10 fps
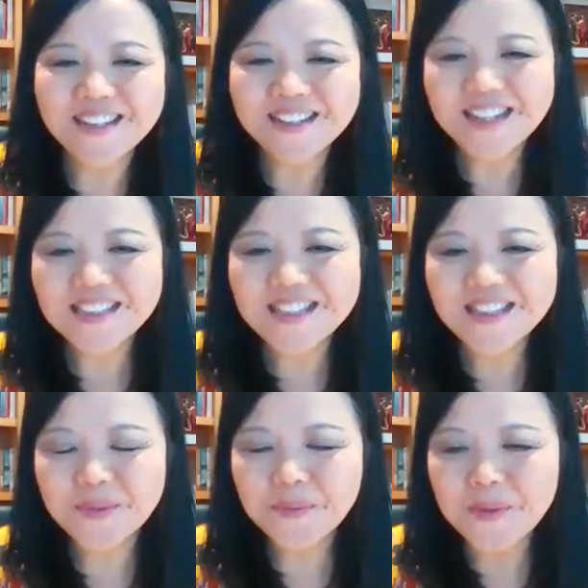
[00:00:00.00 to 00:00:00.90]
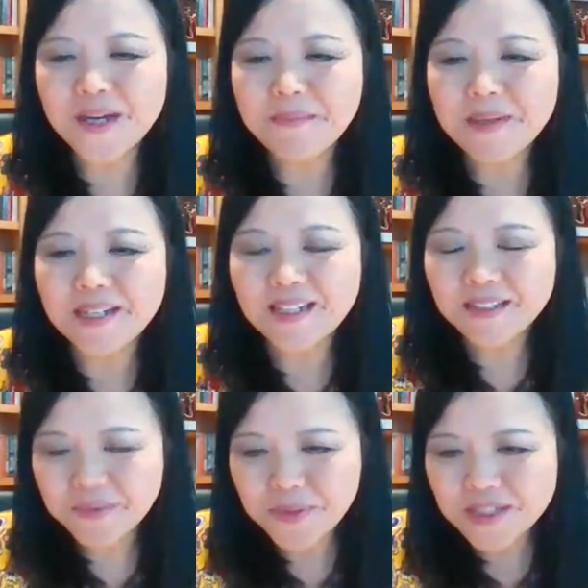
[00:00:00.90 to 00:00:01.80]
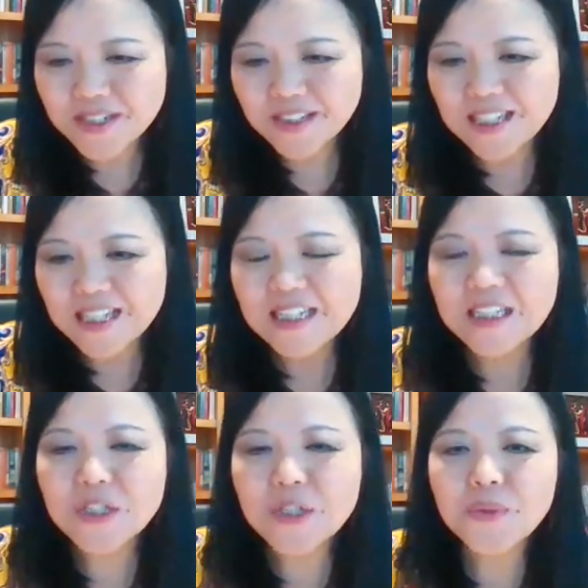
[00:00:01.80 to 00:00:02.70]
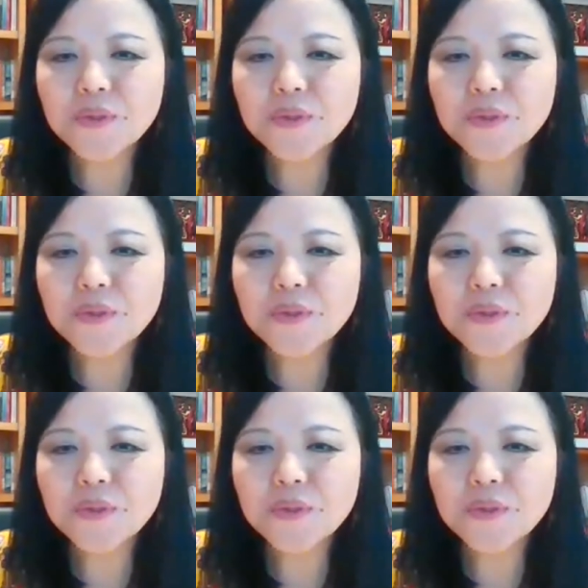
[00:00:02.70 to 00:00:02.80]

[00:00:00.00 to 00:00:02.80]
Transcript: that's where my question leading to.